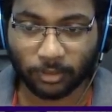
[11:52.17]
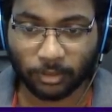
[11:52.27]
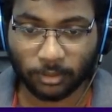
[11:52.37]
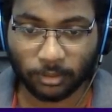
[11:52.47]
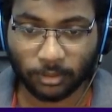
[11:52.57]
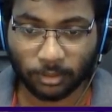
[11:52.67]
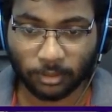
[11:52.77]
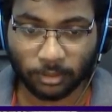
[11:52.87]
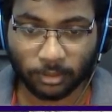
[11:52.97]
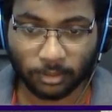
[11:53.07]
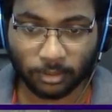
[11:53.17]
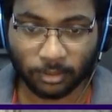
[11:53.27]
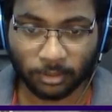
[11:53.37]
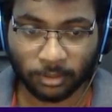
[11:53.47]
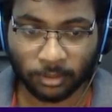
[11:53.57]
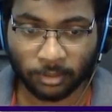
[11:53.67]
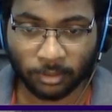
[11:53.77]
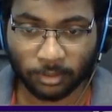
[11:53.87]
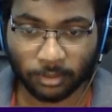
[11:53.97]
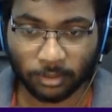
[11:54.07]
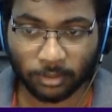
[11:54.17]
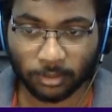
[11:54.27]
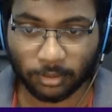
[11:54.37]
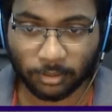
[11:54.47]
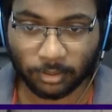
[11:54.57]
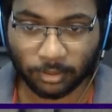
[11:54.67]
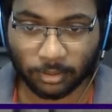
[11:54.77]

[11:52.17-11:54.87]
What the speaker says: (silence)